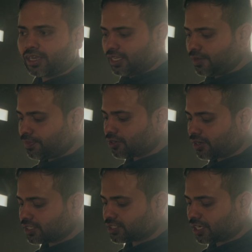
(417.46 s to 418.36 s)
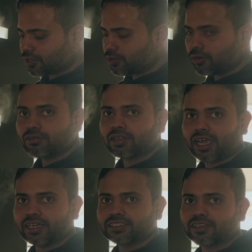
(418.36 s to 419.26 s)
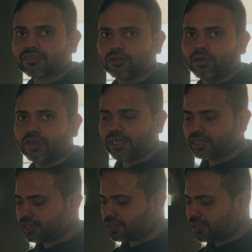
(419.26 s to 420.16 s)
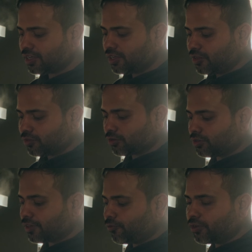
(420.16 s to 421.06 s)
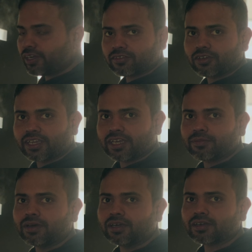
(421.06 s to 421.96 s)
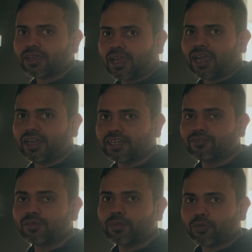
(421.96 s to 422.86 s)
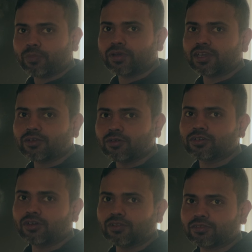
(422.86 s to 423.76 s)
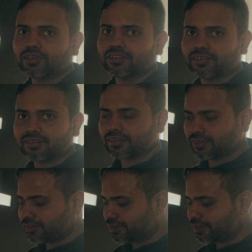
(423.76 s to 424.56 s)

can keep it on a charcoal and just low heat it. So the food does not get burned and it will be properly cooked also in this.